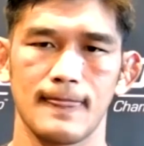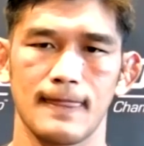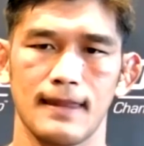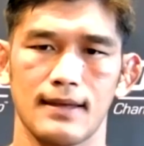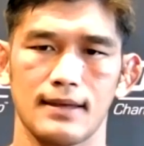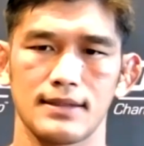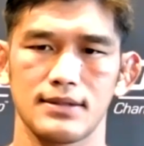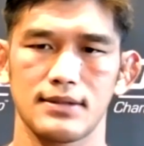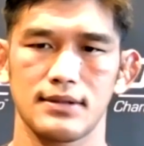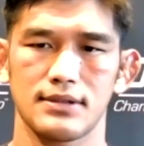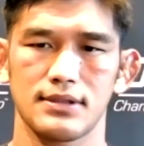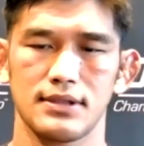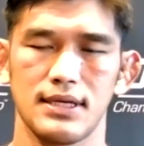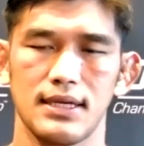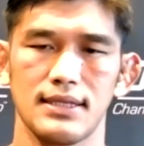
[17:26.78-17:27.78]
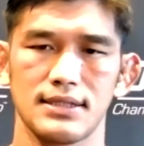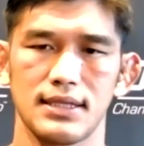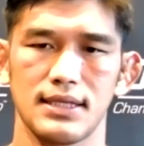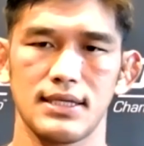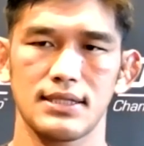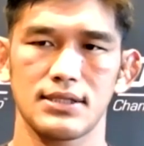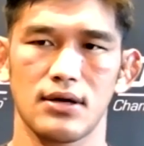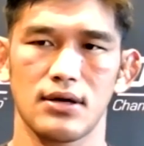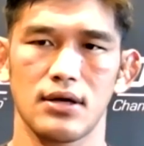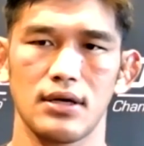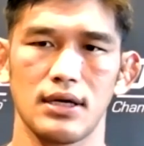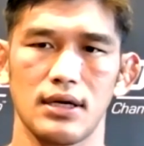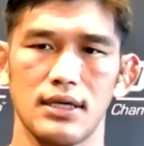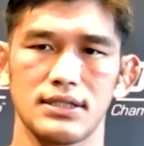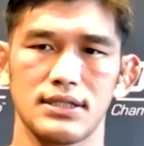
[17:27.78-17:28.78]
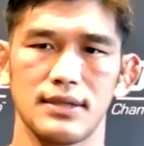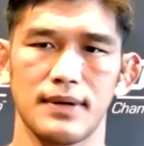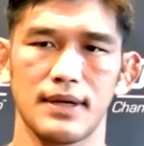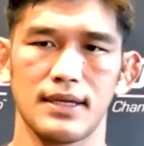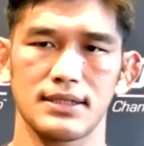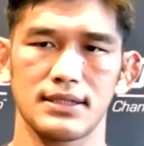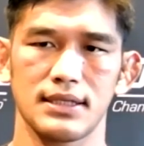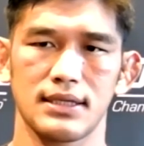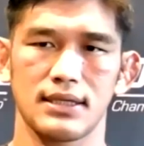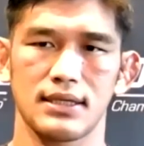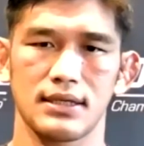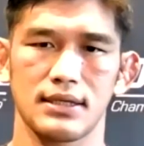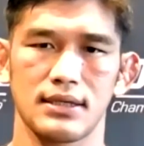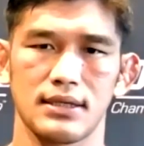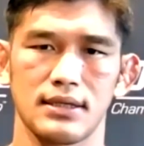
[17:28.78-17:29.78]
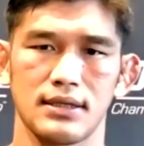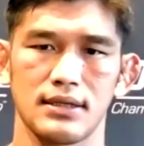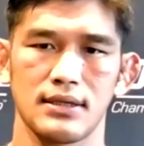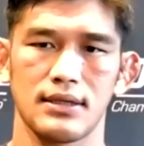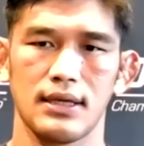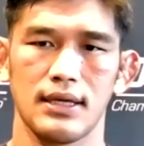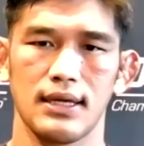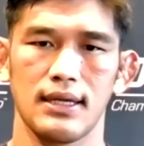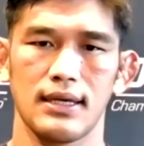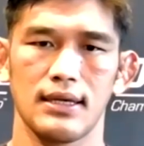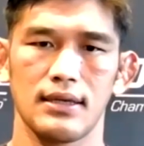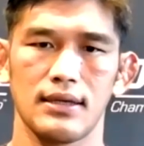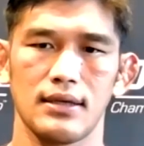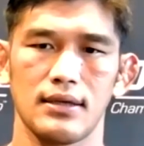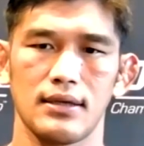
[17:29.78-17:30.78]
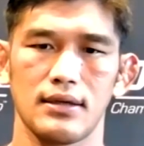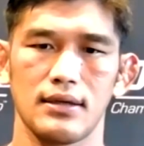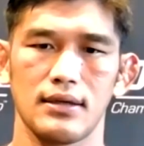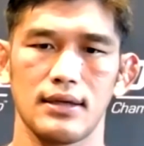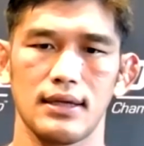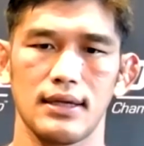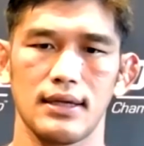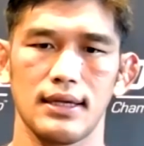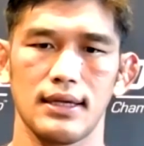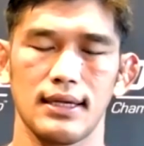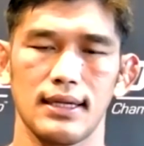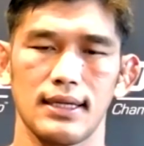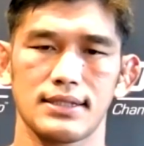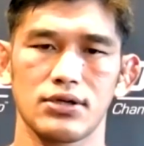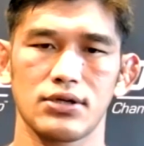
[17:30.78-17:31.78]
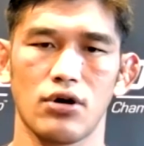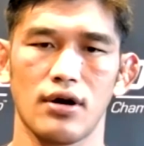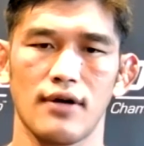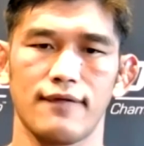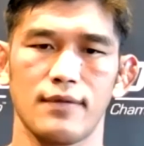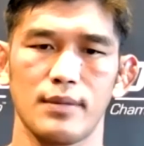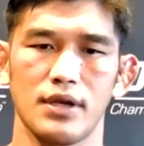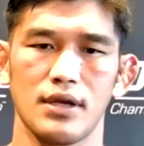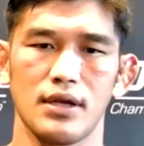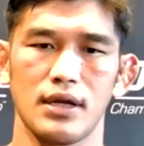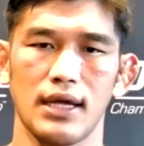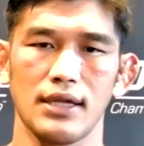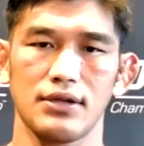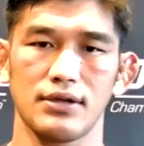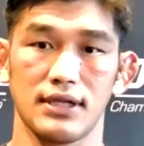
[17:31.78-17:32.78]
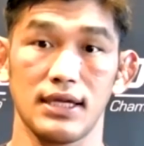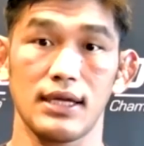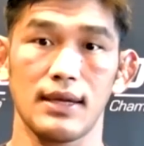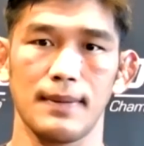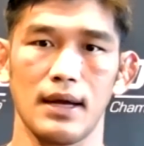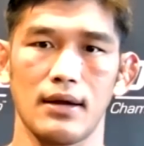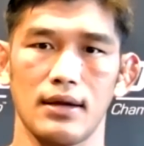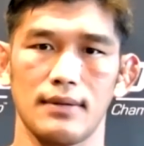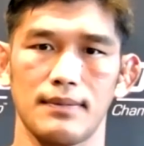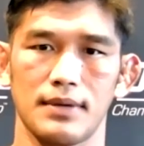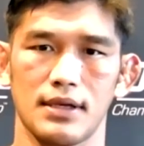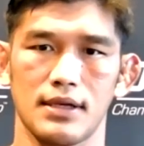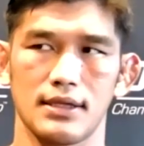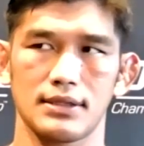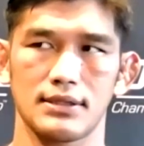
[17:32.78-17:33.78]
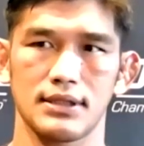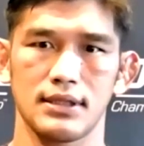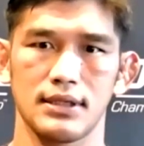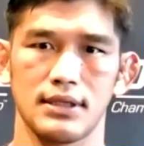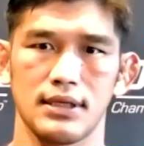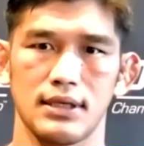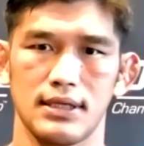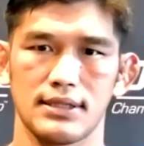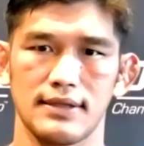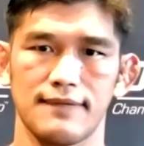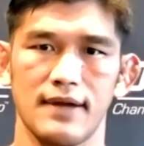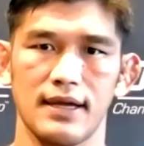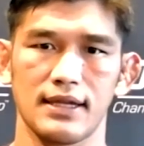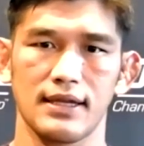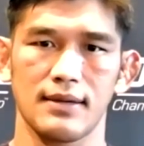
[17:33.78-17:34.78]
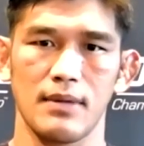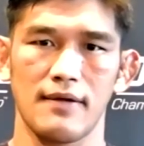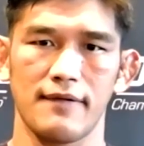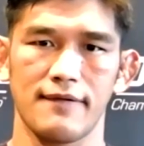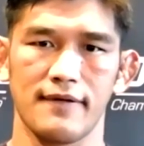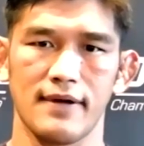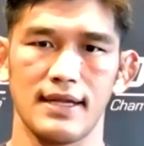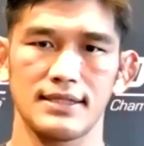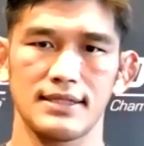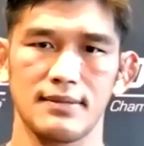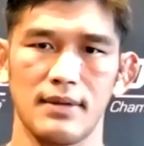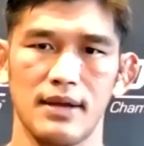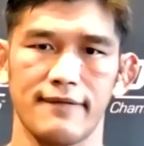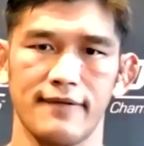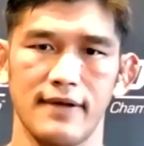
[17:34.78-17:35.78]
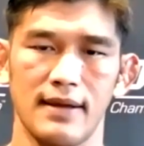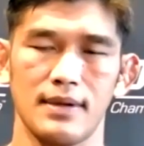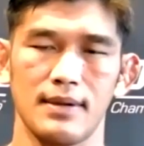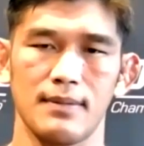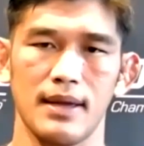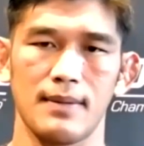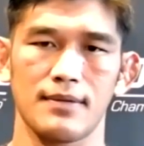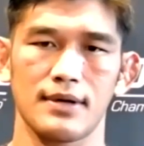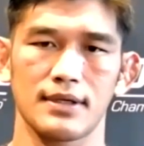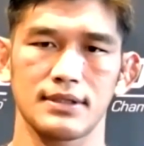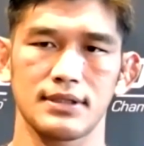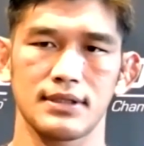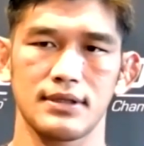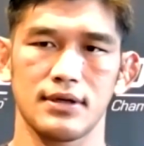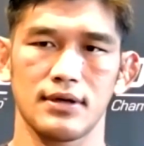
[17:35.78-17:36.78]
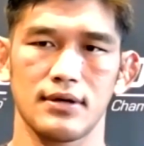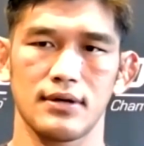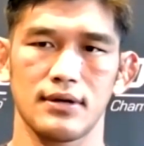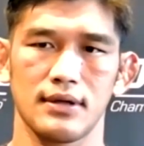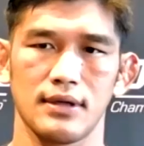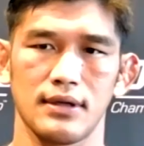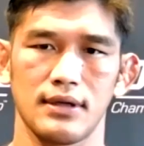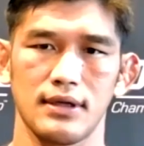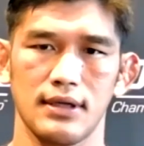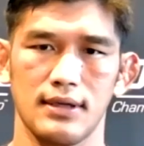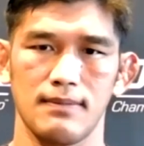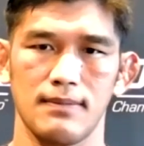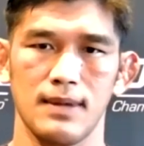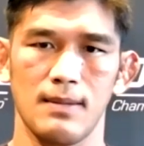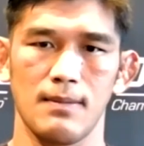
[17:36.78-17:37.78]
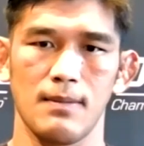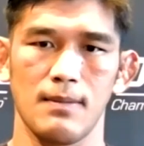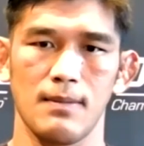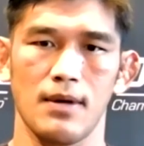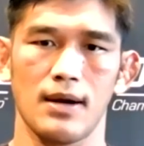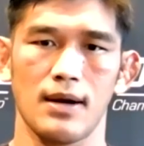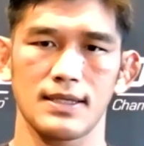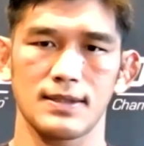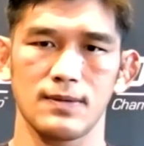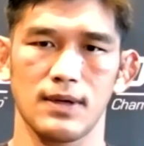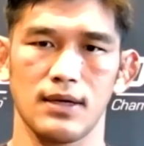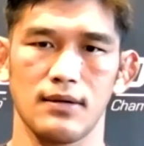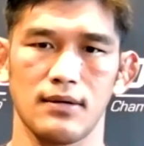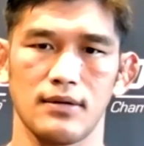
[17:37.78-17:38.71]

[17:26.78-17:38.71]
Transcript: So it is hard. It is depressing. And it's hard for me not to think about it because it's affecting my friends and my family members, you know, in Myanmar as well.